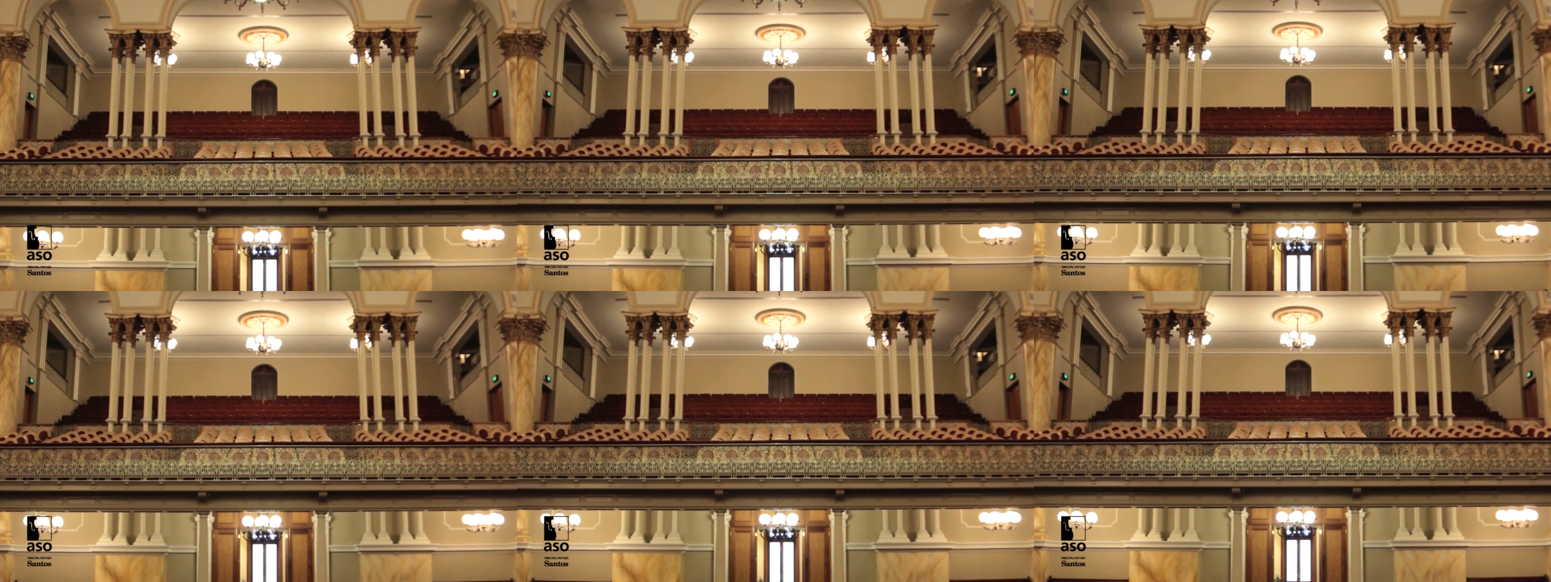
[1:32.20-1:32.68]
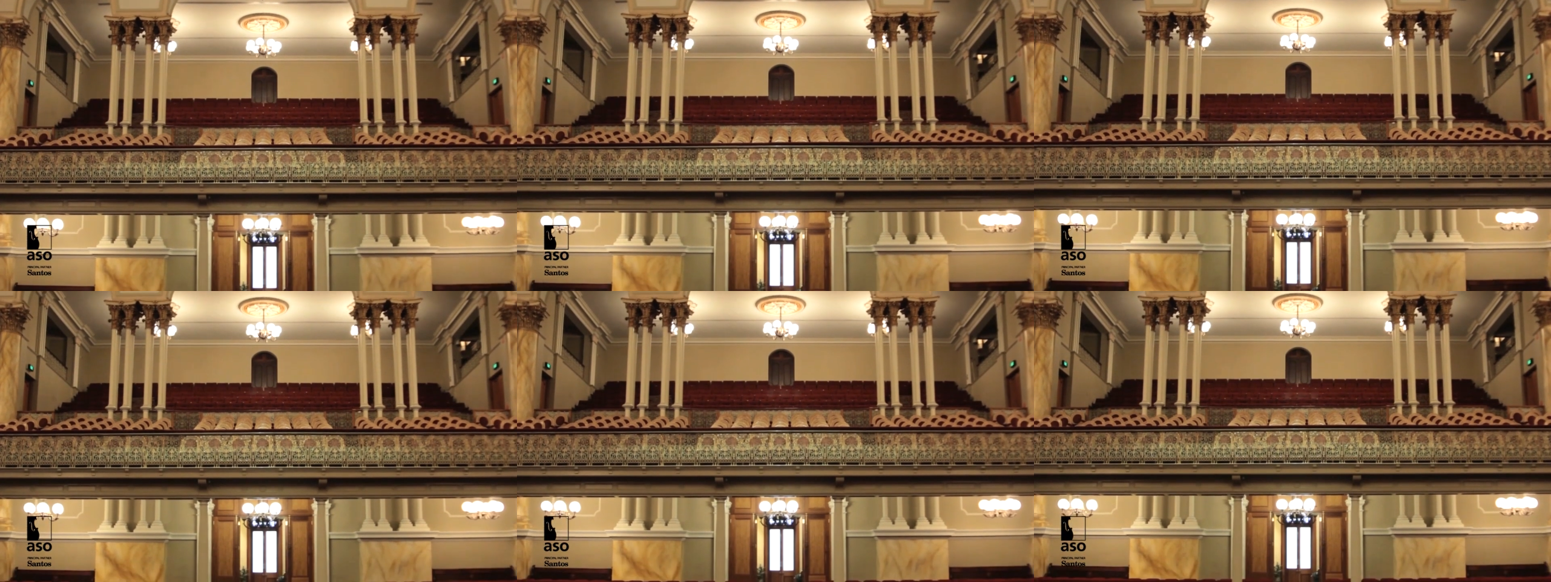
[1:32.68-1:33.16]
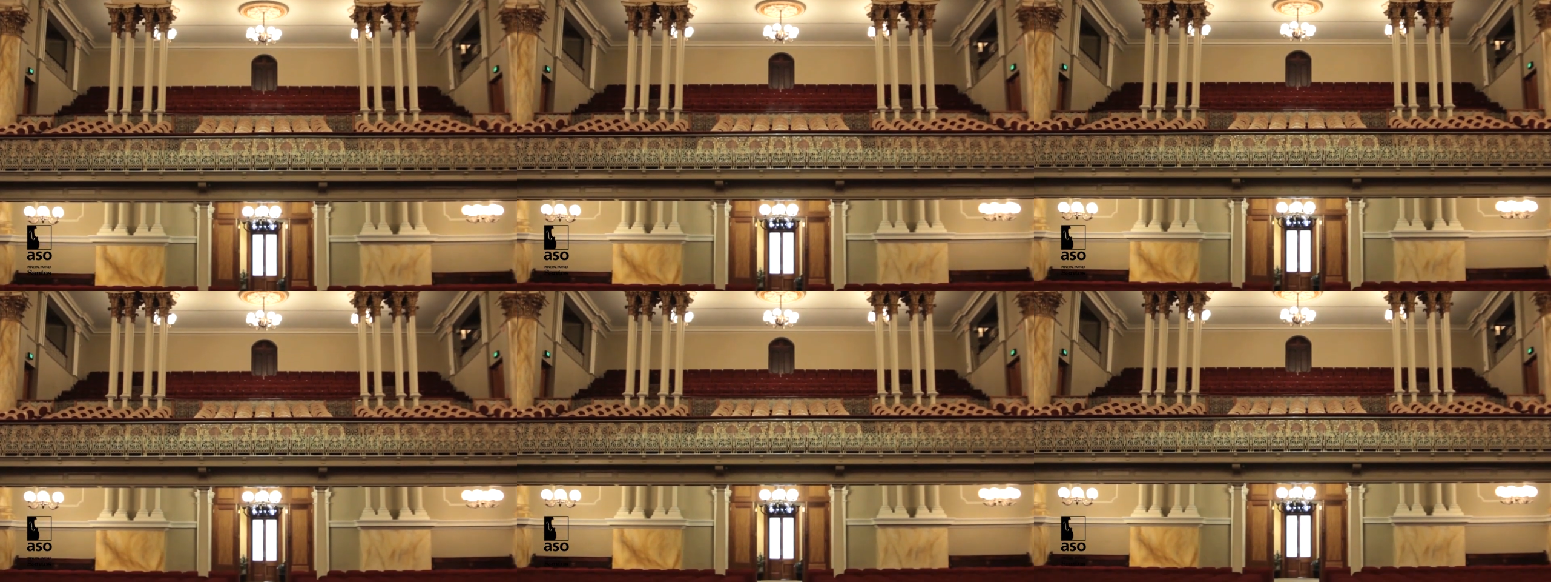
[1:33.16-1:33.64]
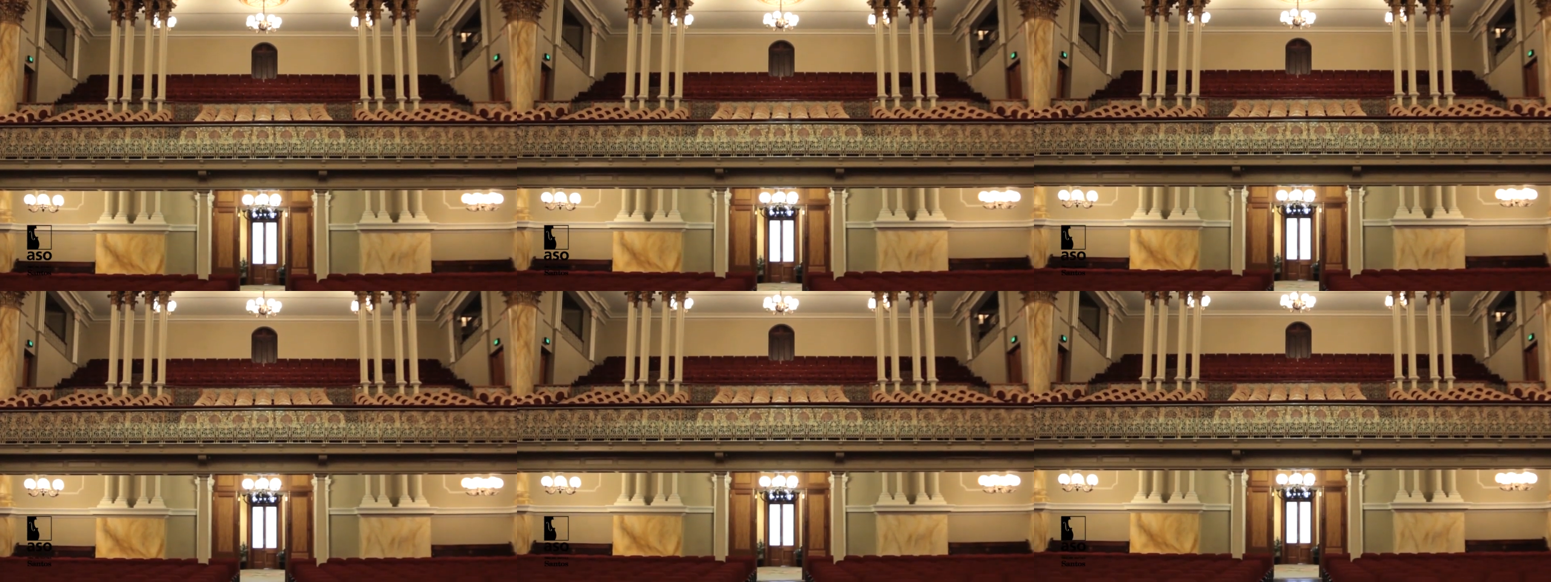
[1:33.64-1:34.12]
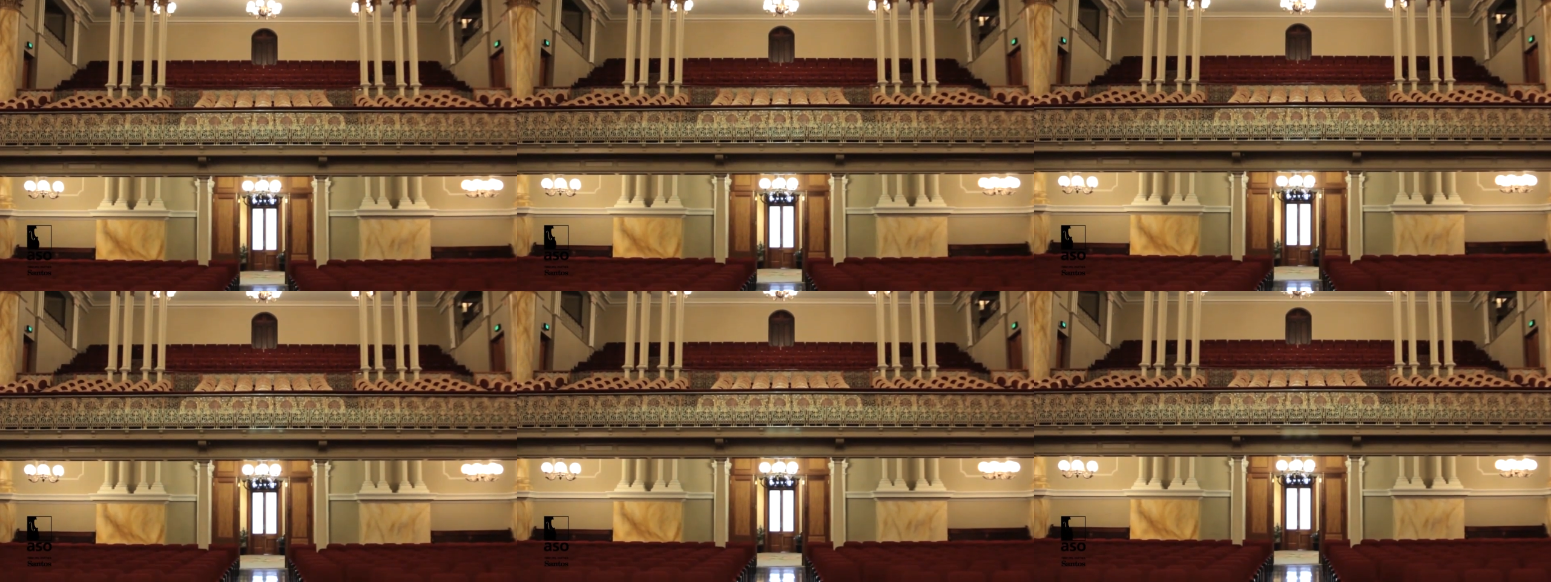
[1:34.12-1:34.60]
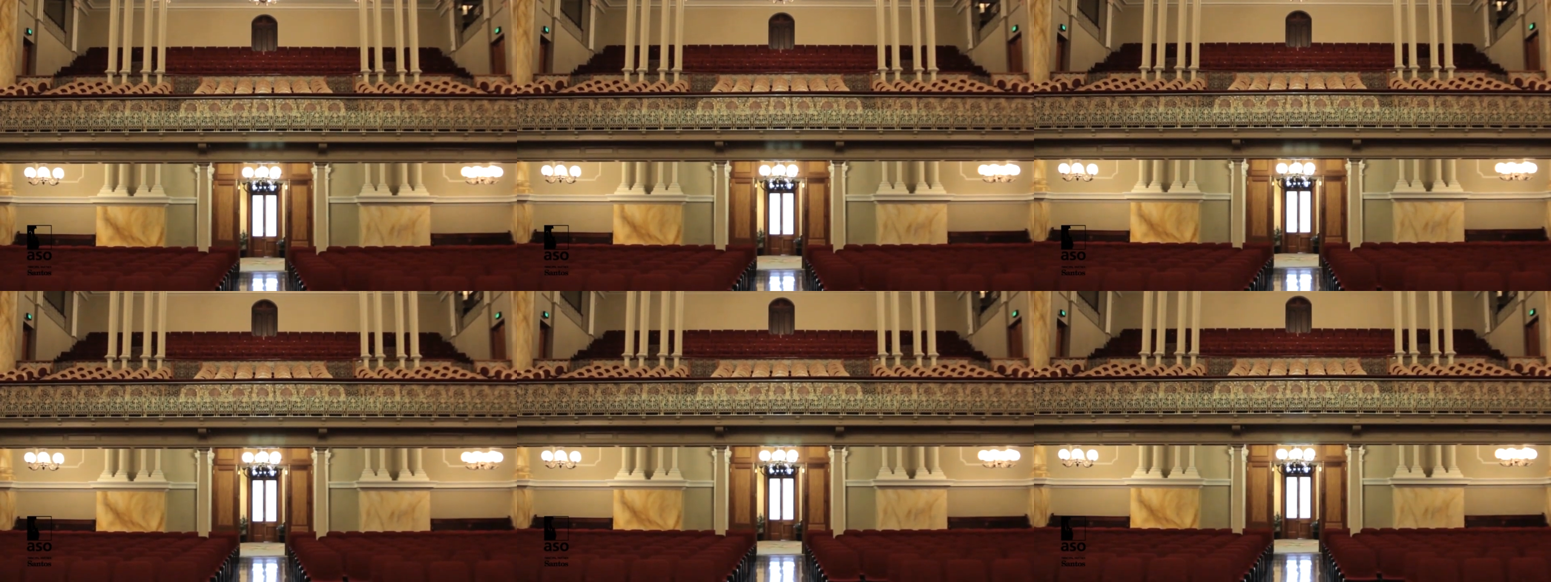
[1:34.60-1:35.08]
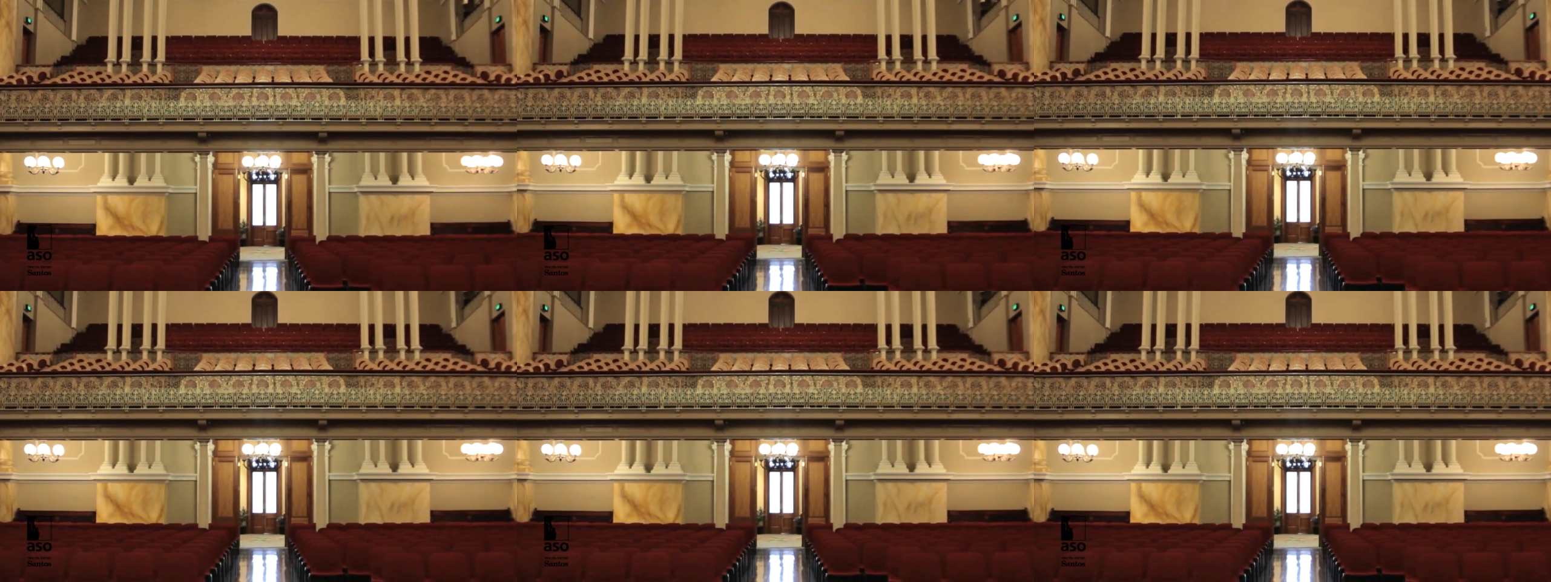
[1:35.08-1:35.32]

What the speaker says: (no speaker visible)